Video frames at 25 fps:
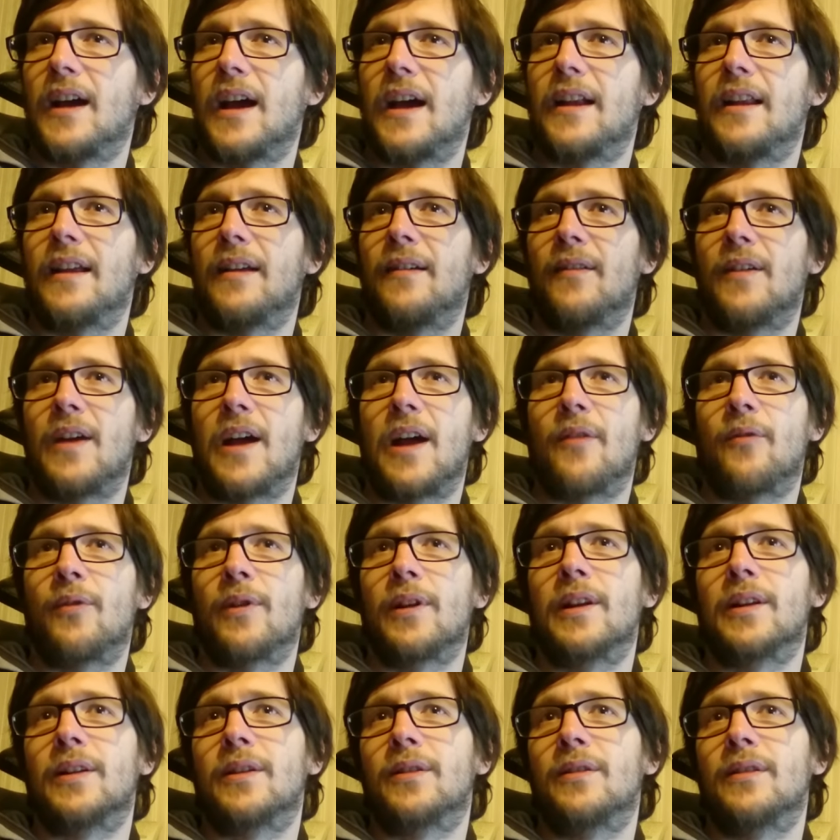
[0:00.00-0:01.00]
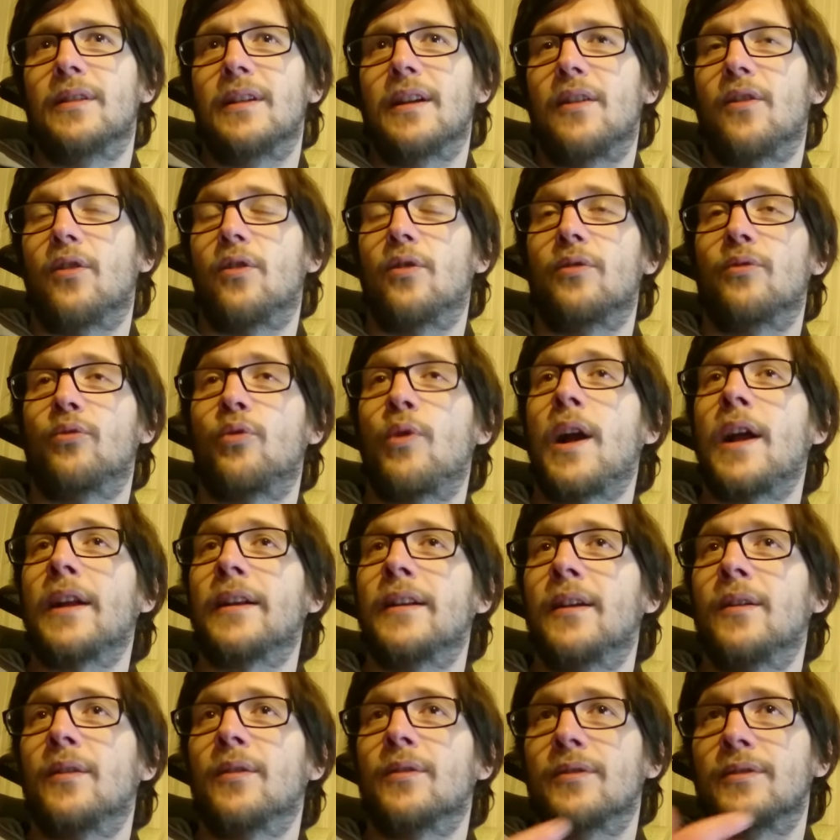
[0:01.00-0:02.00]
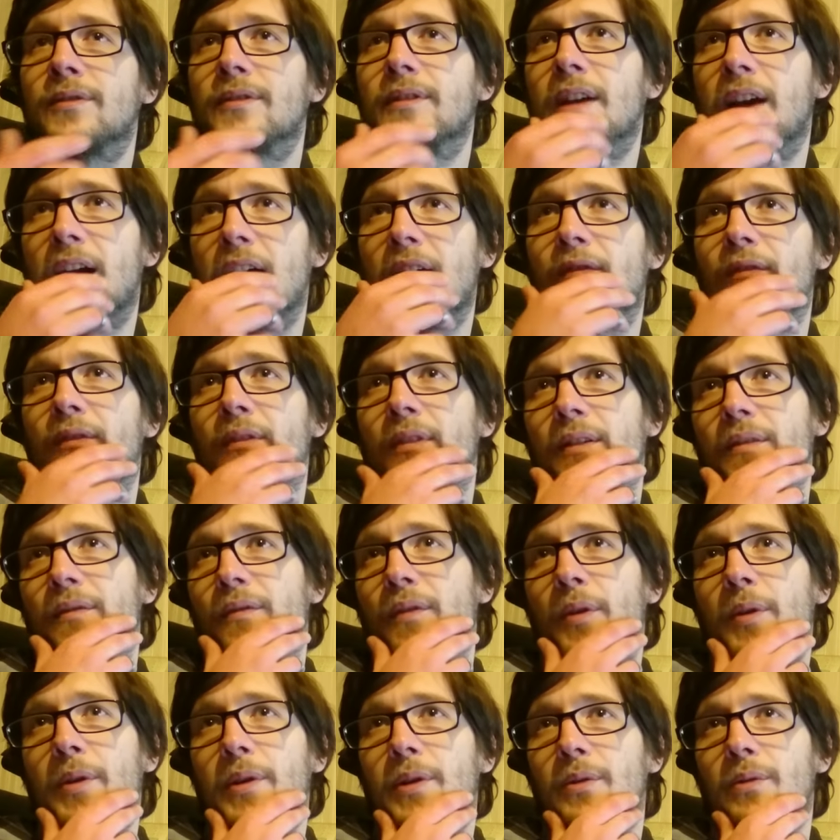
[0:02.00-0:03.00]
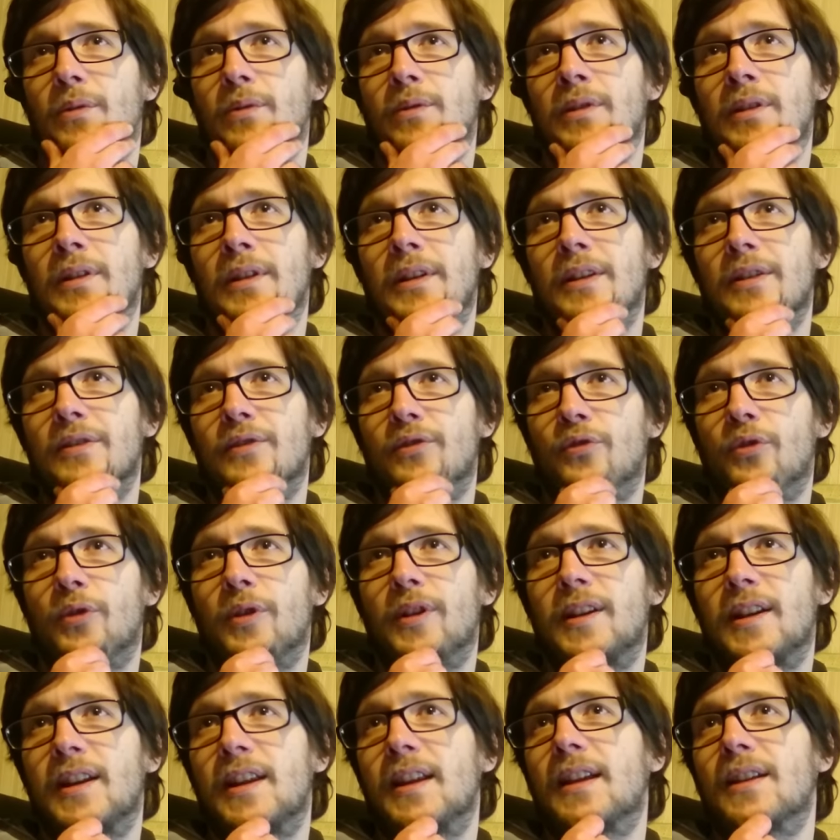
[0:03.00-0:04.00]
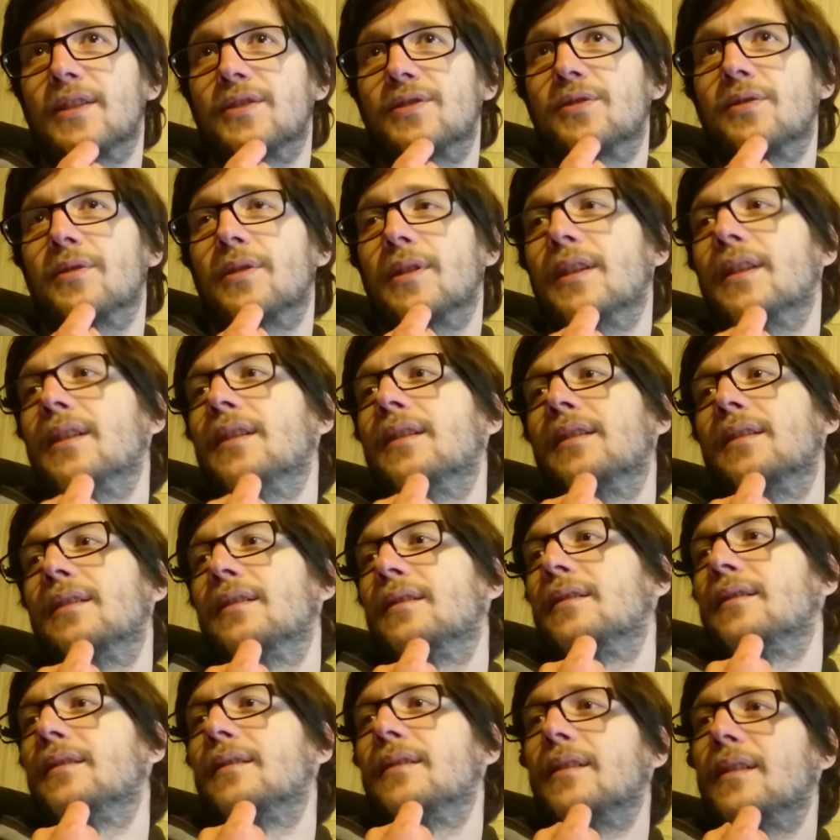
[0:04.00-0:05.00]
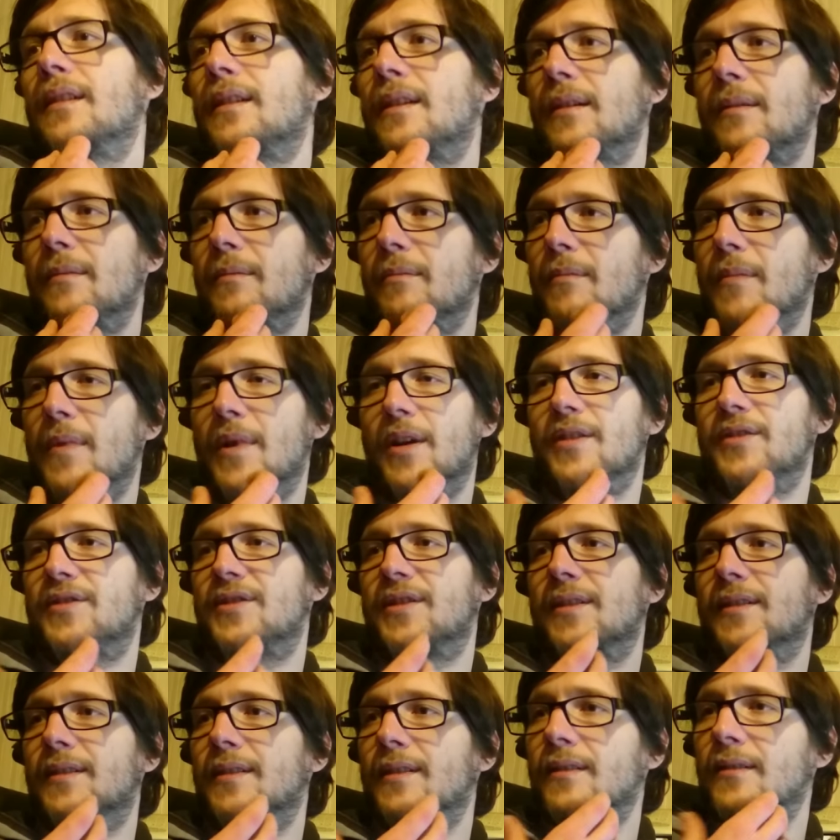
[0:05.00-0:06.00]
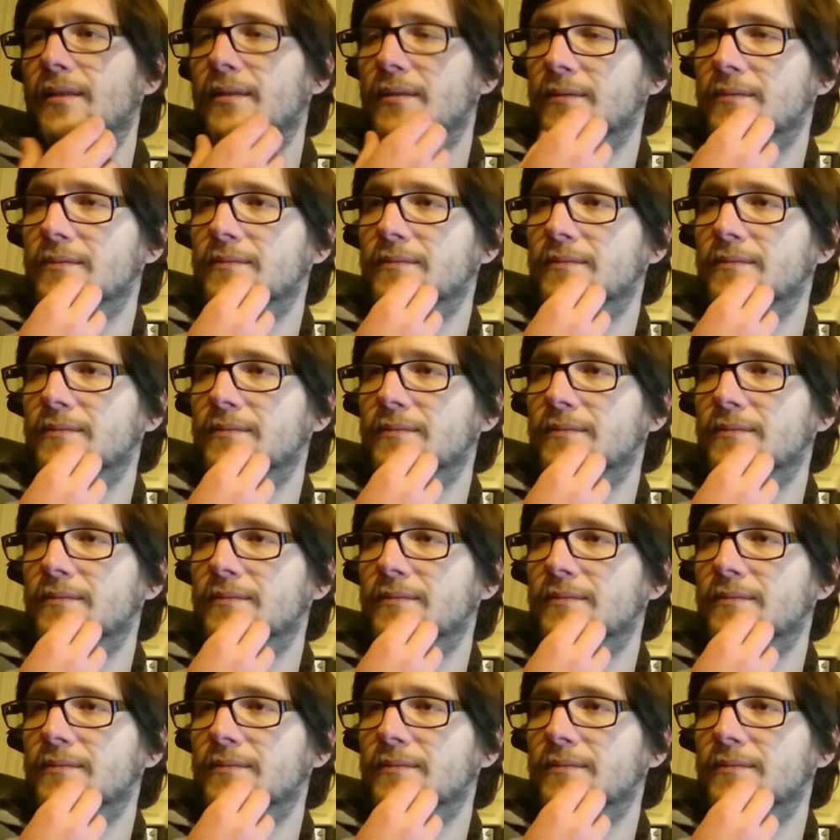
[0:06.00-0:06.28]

had a, a really or Ragnarok have very cool 3D and 2D merges.